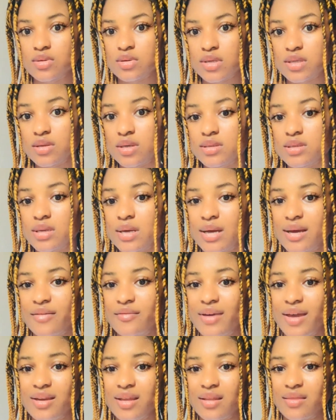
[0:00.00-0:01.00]
doesn't have
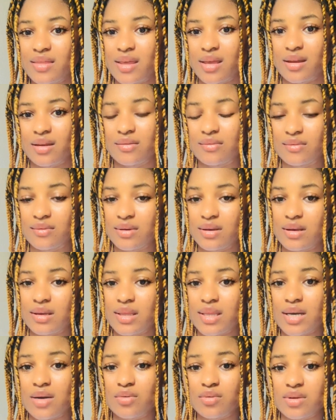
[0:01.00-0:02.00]
anything
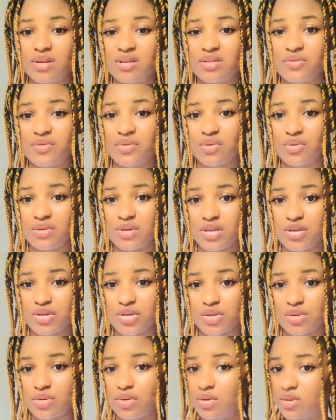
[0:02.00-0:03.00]
that will give you
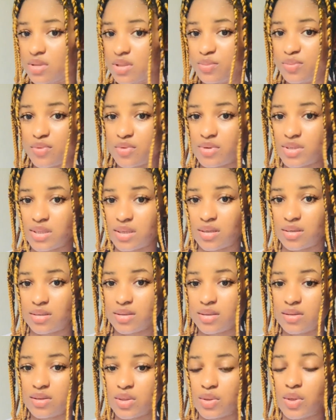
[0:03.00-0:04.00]
issue on the process.
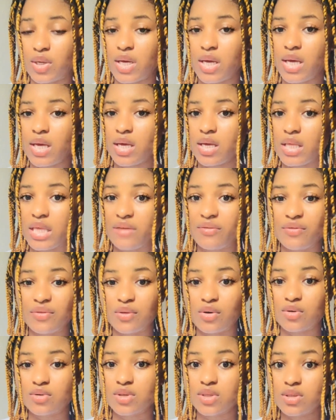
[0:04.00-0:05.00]
So if
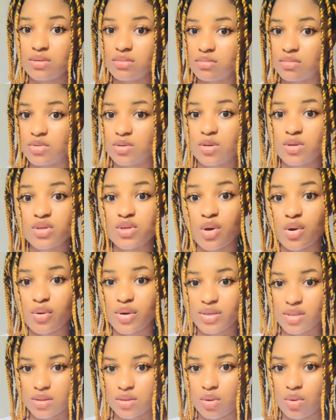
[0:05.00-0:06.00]
not, just
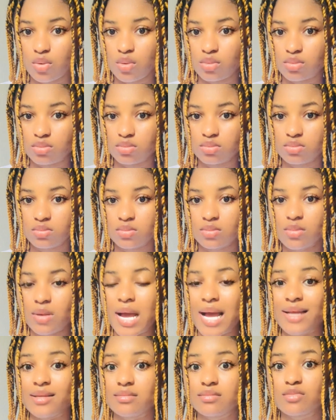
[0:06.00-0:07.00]
create your own
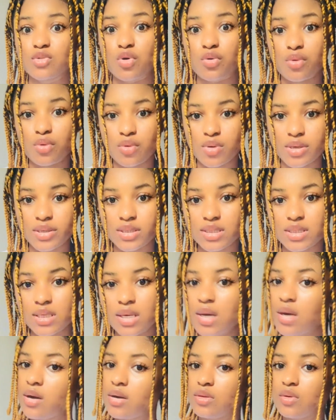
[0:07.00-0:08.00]
and grow it.
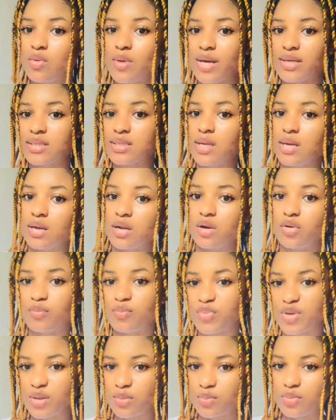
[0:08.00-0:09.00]
I see a lot of
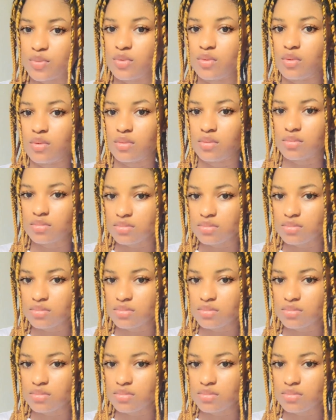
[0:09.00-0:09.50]
people